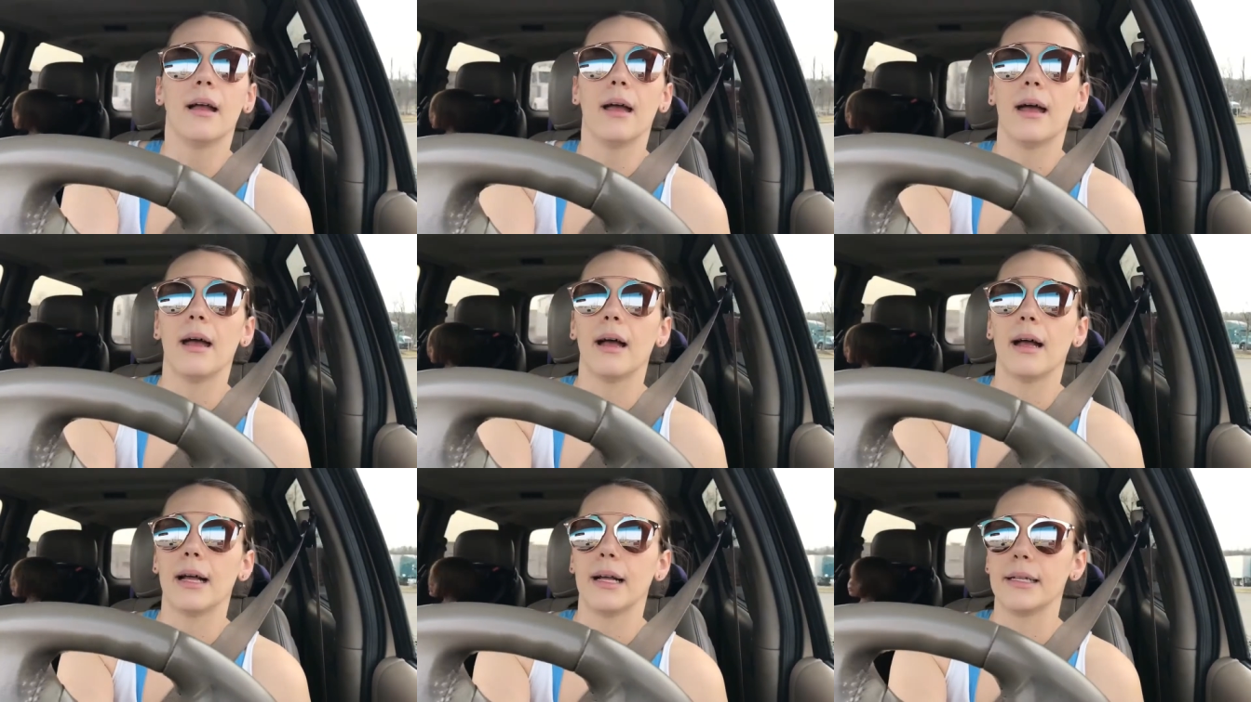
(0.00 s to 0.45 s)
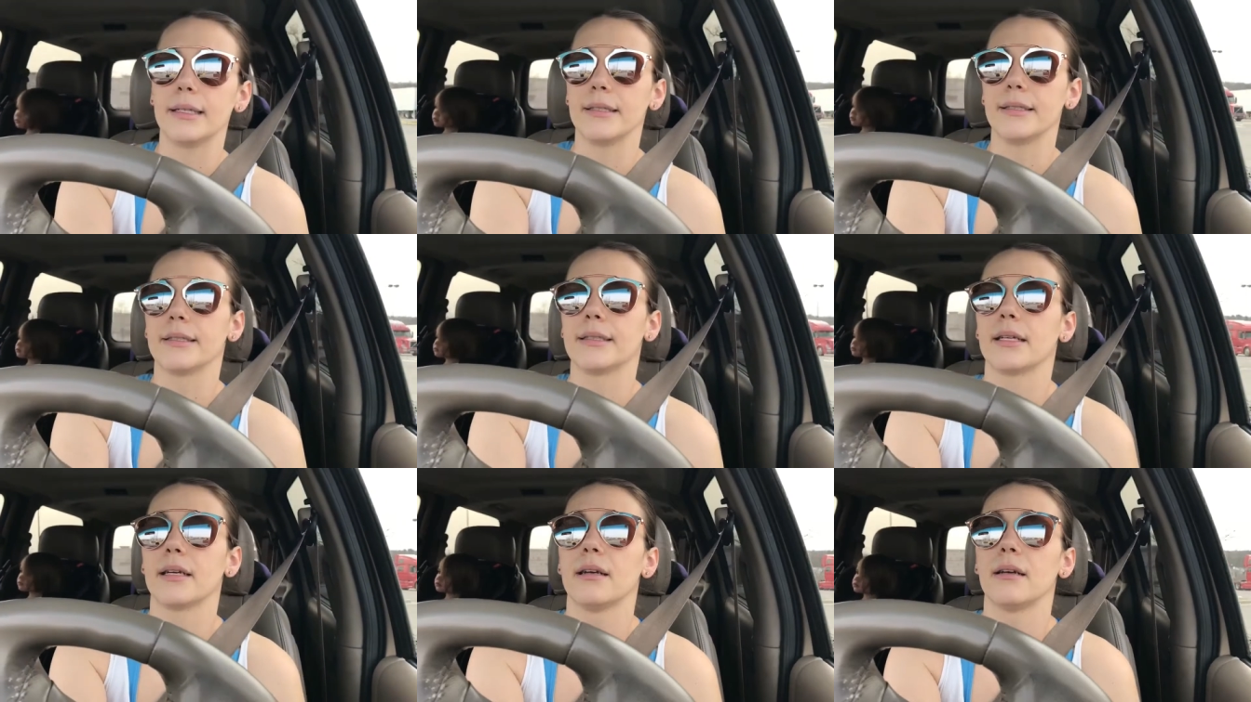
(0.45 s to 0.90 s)

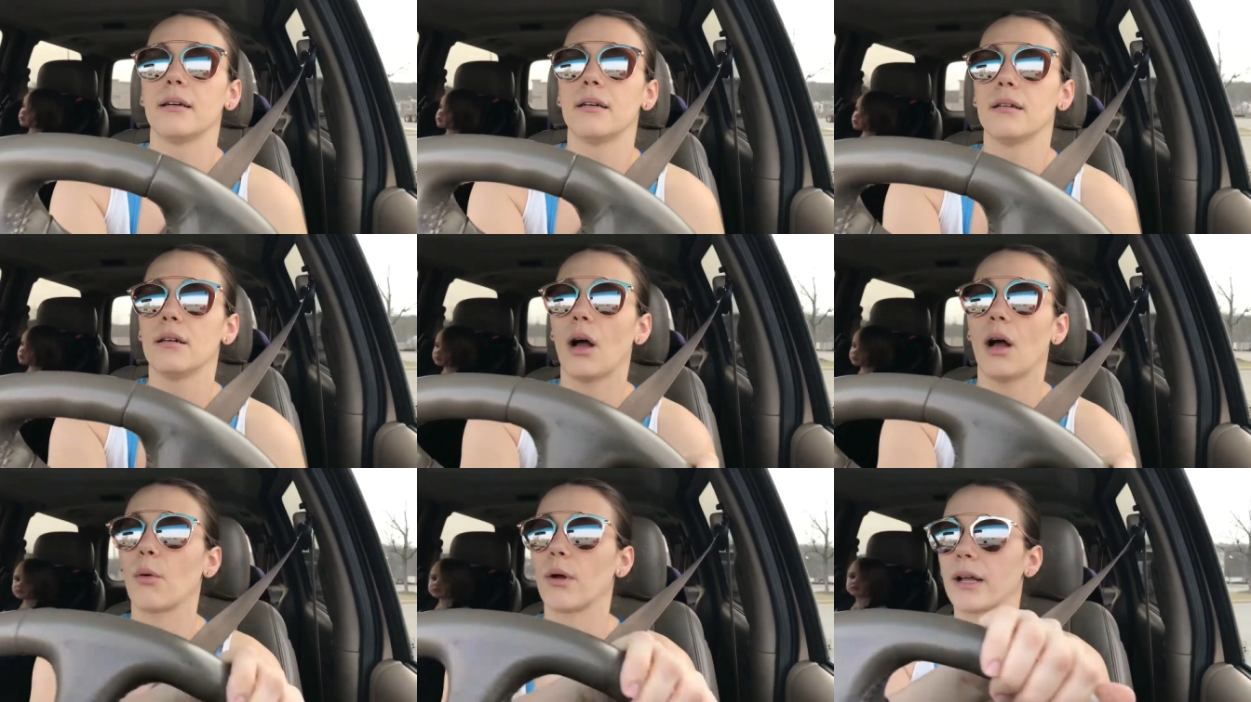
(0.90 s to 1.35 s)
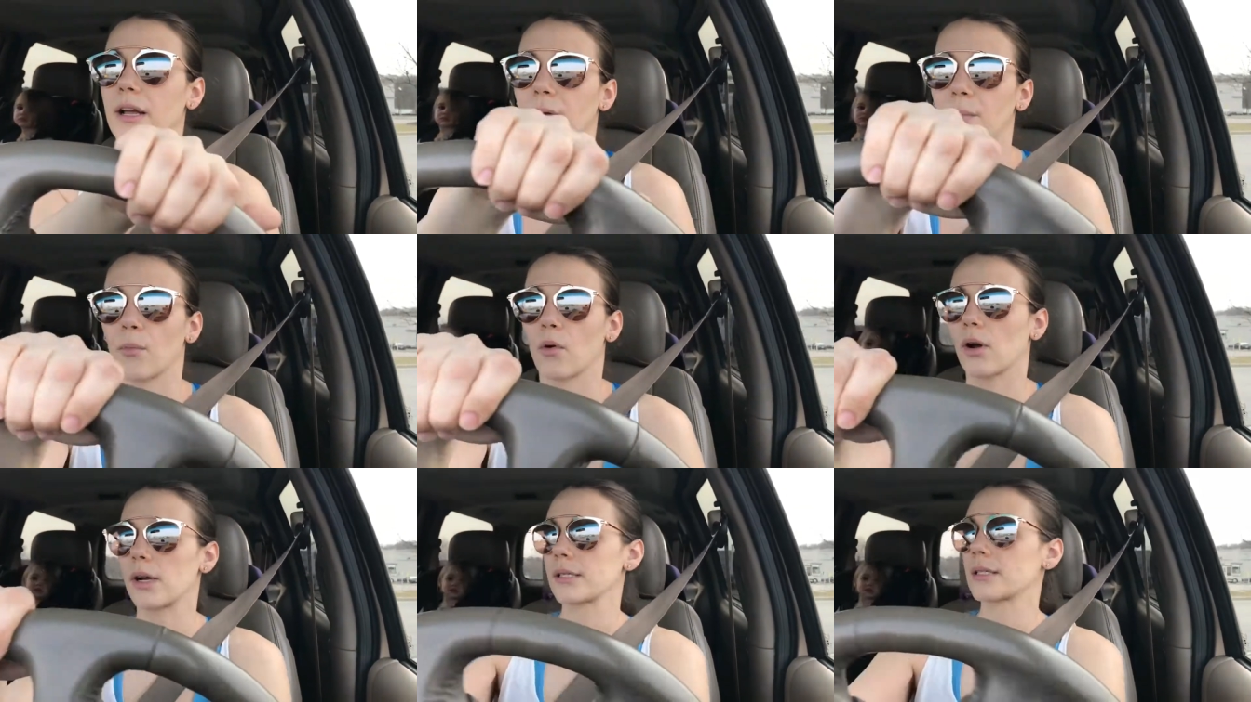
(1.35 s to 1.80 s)
And I want to give
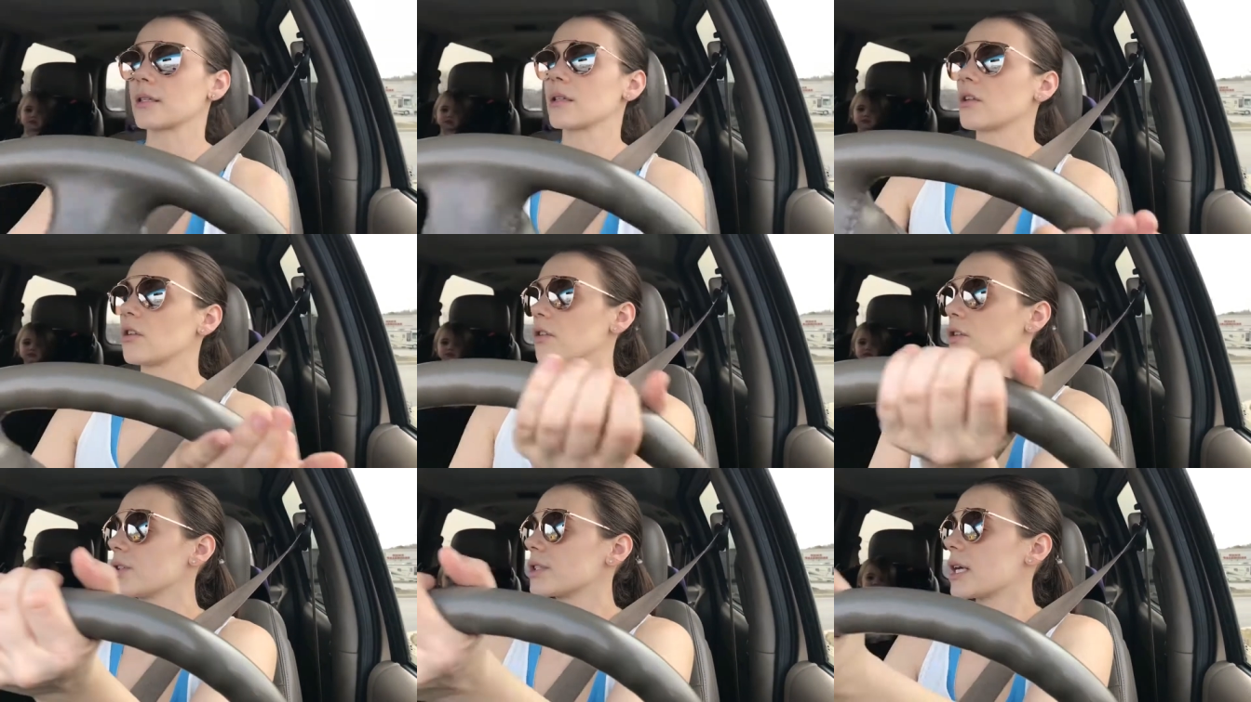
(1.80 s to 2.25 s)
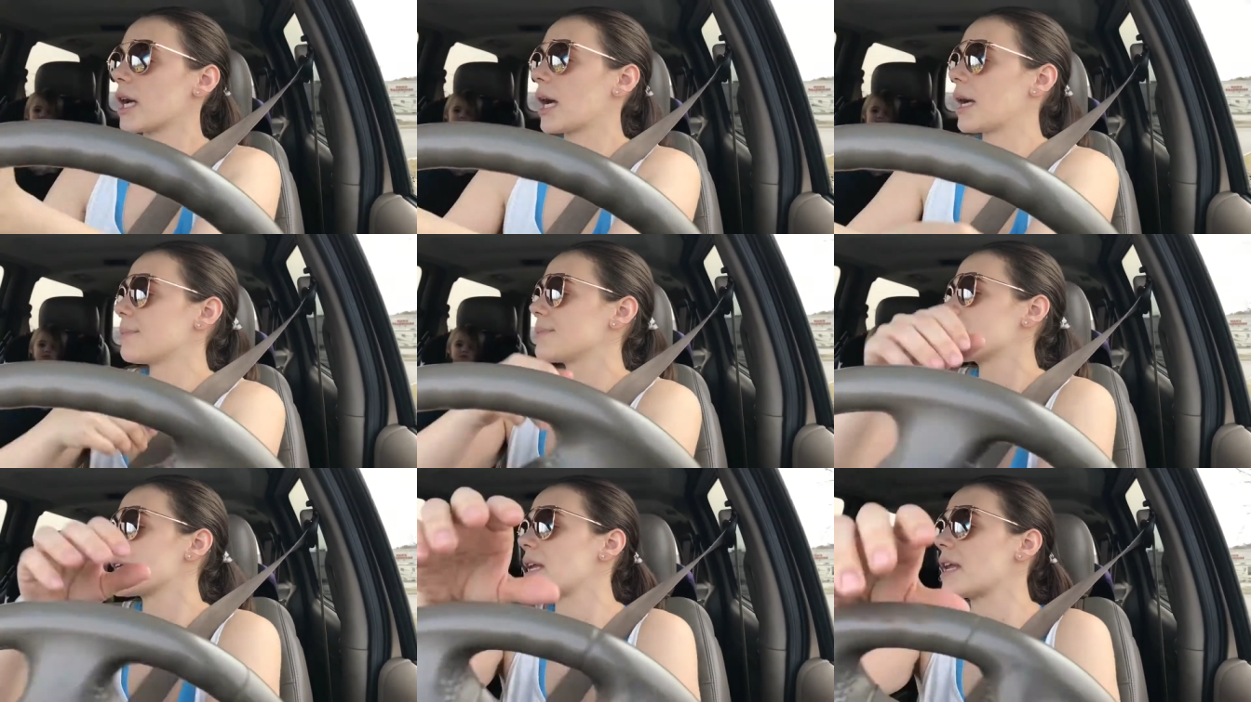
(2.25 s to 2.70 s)
Marissa a little
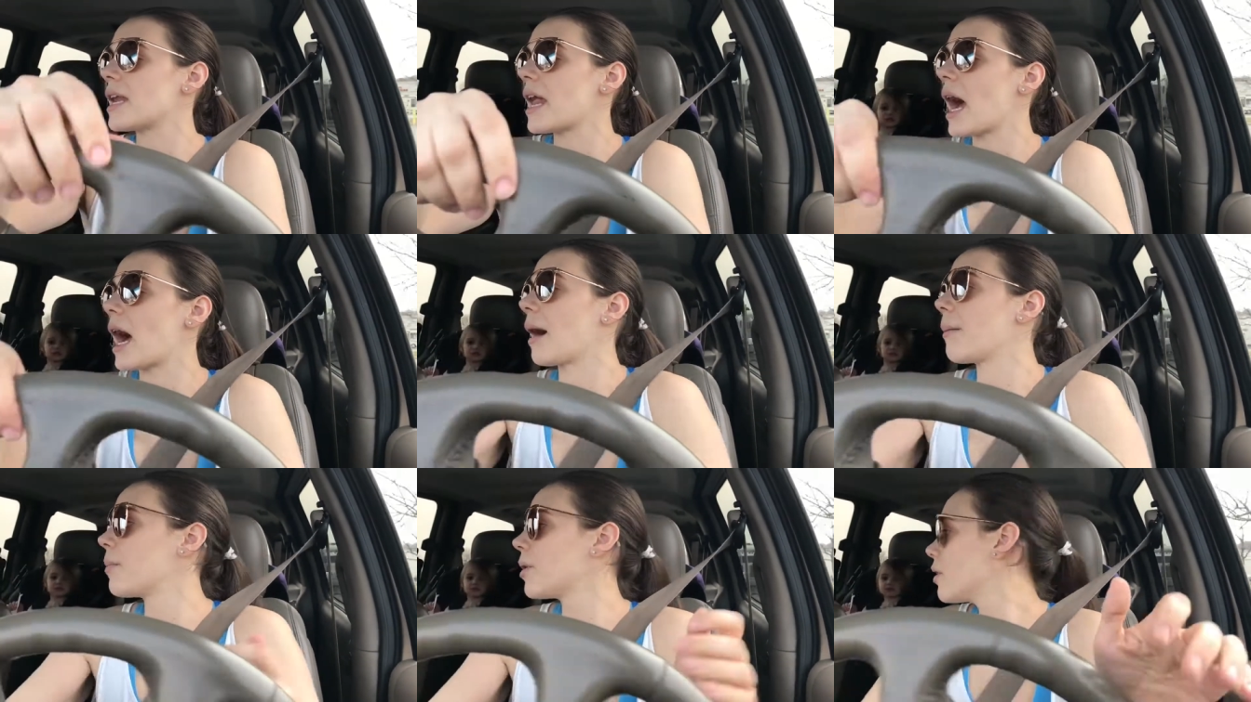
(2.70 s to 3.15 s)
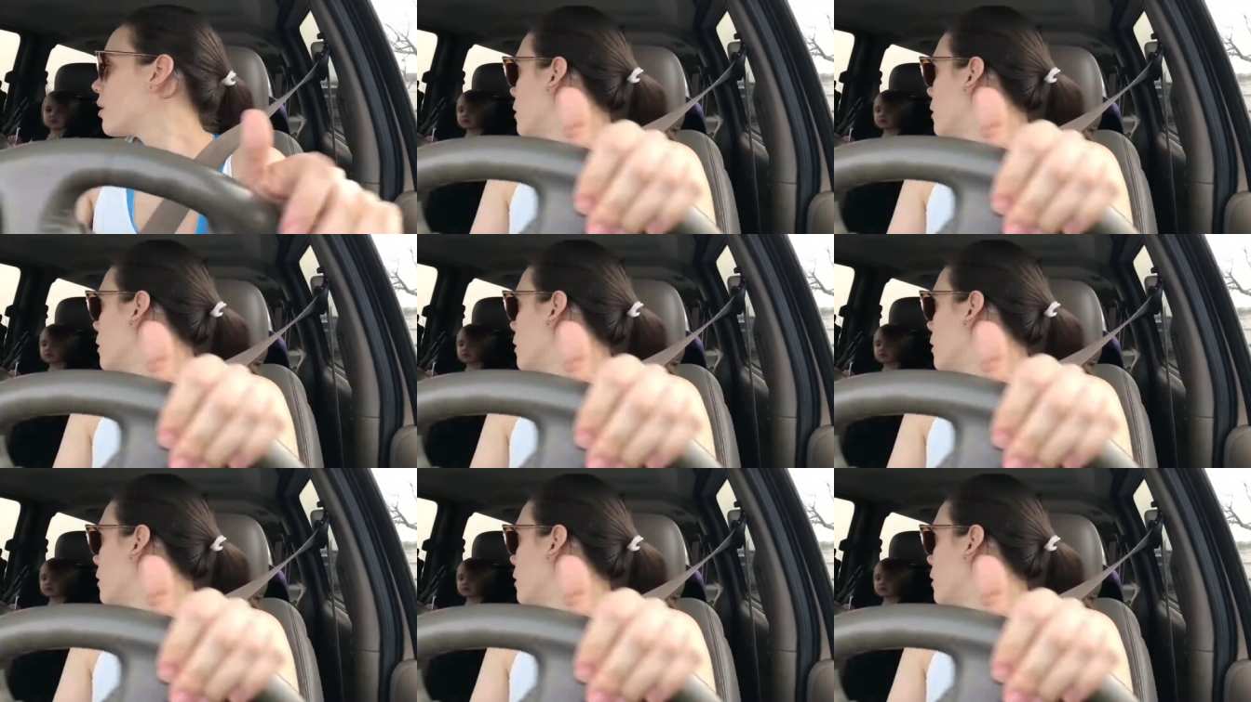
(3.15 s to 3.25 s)
time to nap.